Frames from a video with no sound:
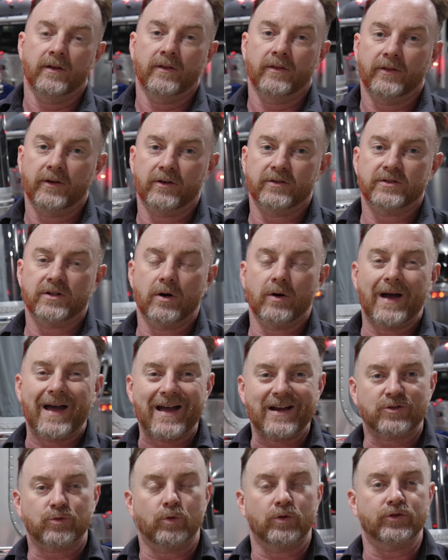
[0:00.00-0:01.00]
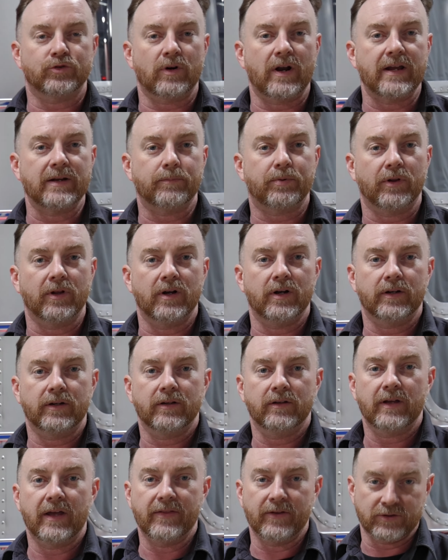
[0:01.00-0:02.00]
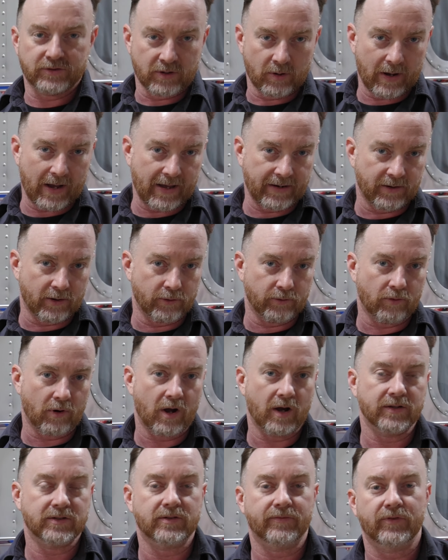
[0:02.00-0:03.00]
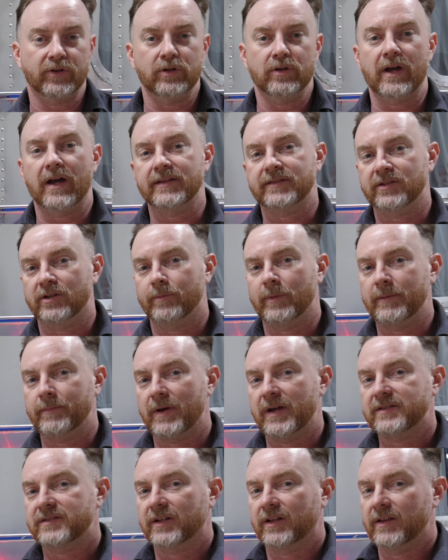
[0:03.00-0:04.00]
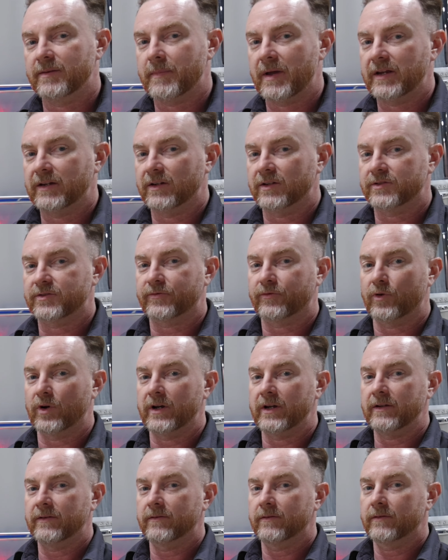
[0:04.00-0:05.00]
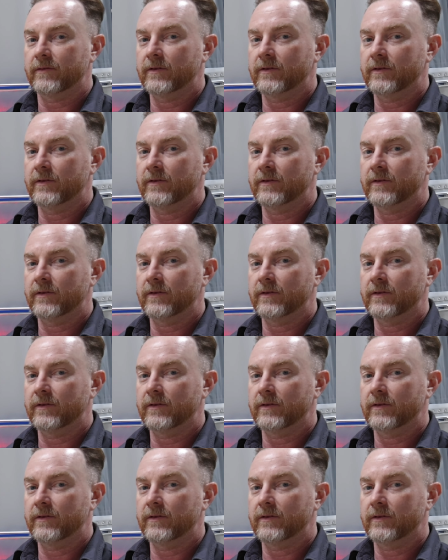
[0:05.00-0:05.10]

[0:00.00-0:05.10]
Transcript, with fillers: There's no actual drain plug, and there's no adnode rod, so for you guys, it'll be basically maintenance-free.